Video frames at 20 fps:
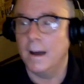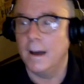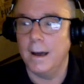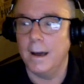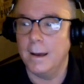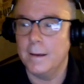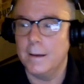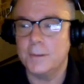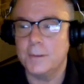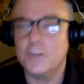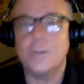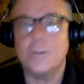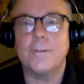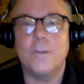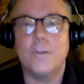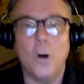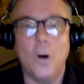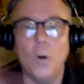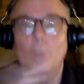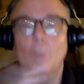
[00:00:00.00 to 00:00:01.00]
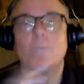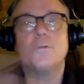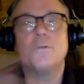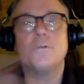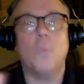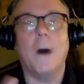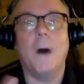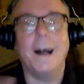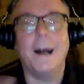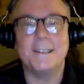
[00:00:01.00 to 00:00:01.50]
sort of
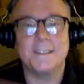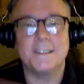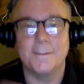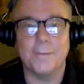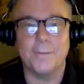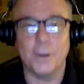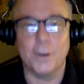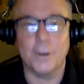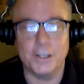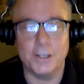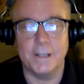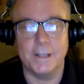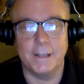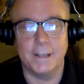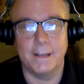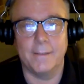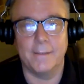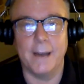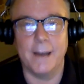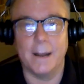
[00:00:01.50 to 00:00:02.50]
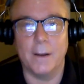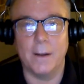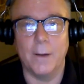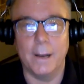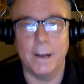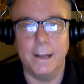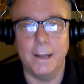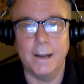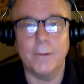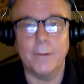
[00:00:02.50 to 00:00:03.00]
Holmes-Watson version that they've got going
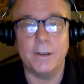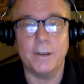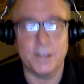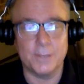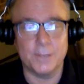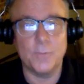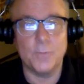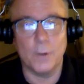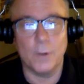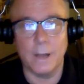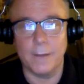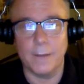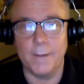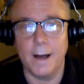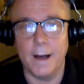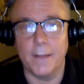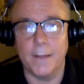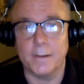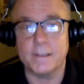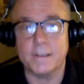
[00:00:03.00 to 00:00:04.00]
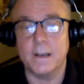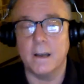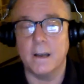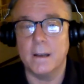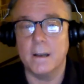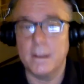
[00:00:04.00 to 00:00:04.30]
here, which is more like father-son.